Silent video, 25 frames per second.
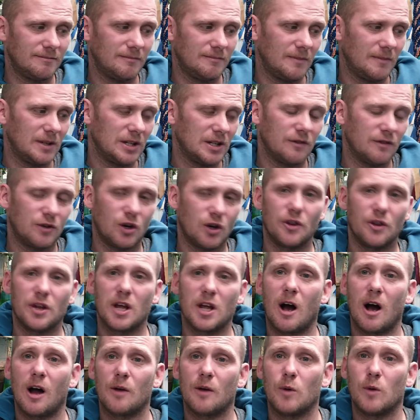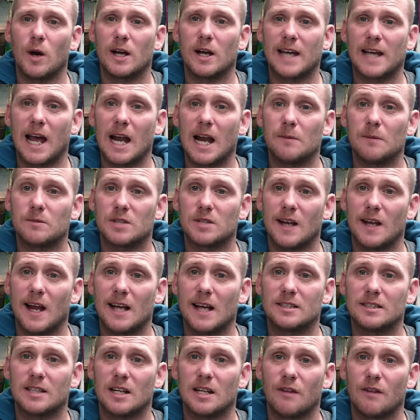you've done the hard work getting to
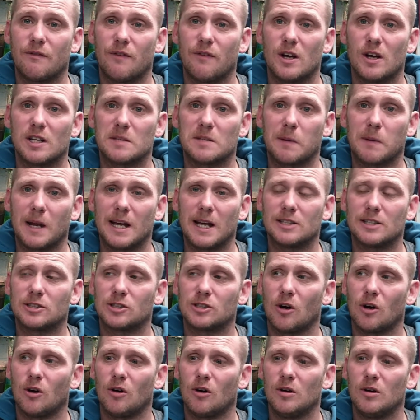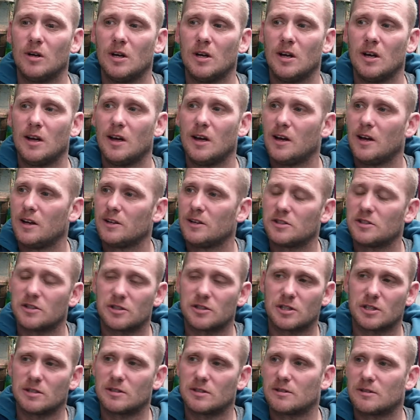nest in the first place, so just
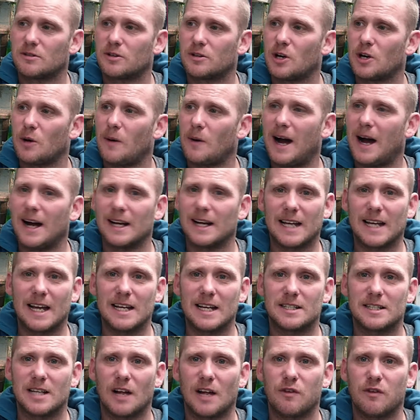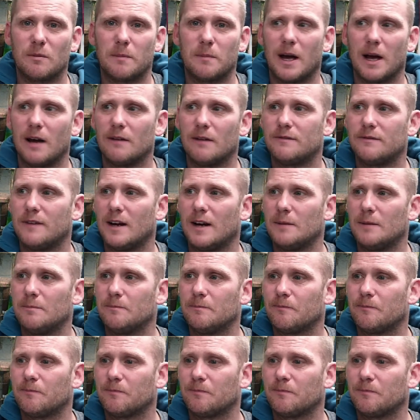go out and get yourself a bit of um,